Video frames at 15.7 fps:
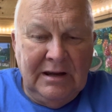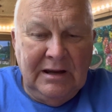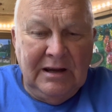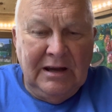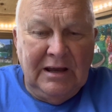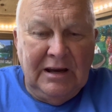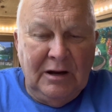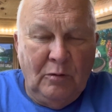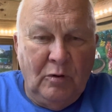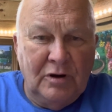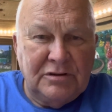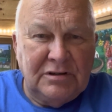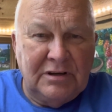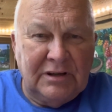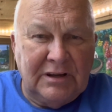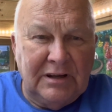And I want
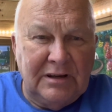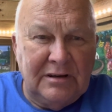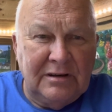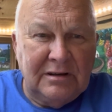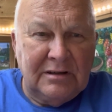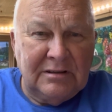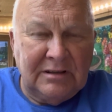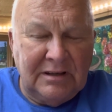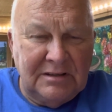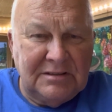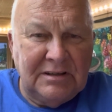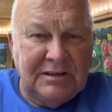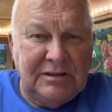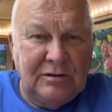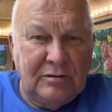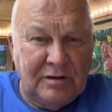you to
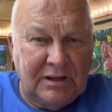continue to